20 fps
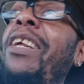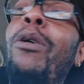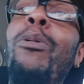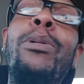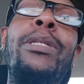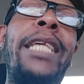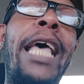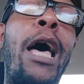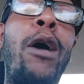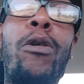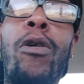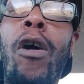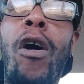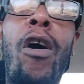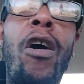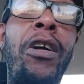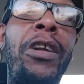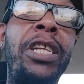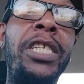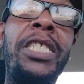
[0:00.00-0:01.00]
there was
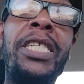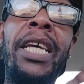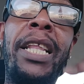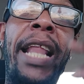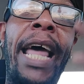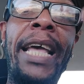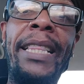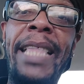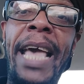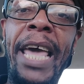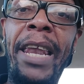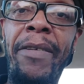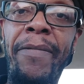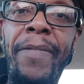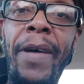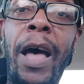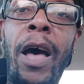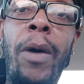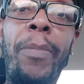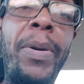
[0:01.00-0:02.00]
alcohol and shit like that
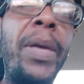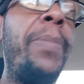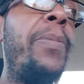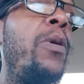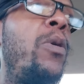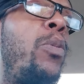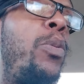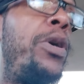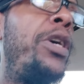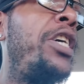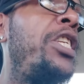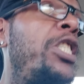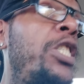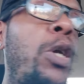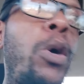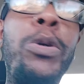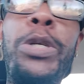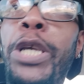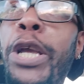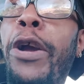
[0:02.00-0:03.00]
involved, people would, you
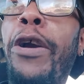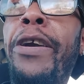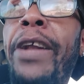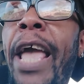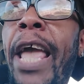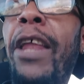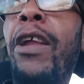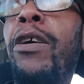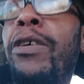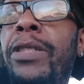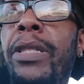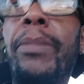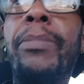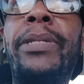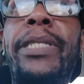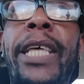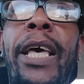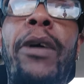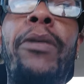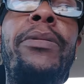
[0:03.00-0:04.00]
know, urinate on
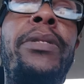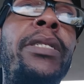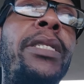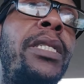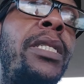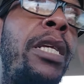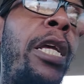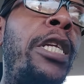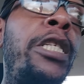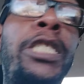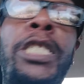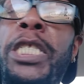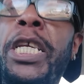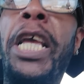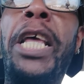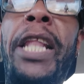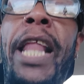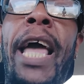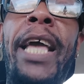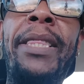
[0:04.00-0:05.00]
themselves and, and
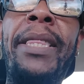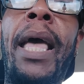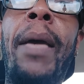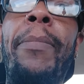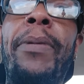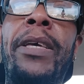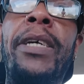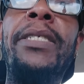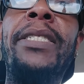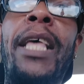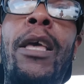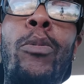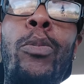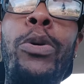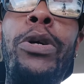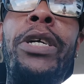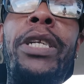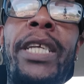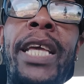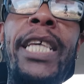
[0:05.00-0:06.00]
shit like that because they
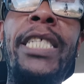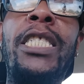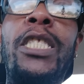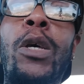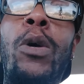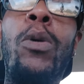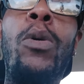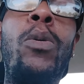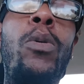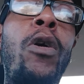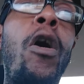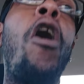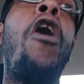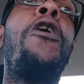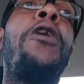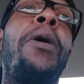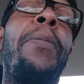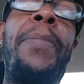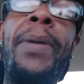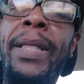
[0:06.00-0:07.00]
would get so
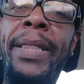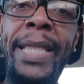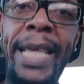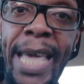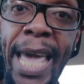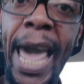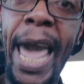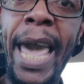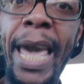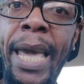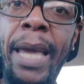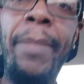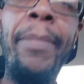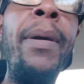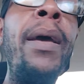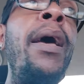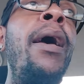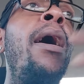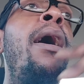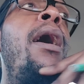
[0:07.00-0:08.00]
caught up in the game.
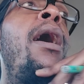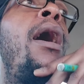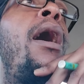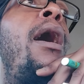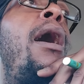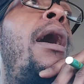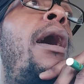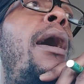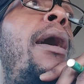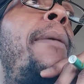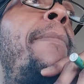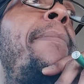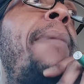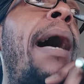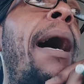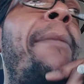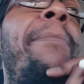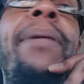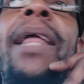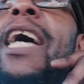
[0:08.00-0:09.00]
Um, I'm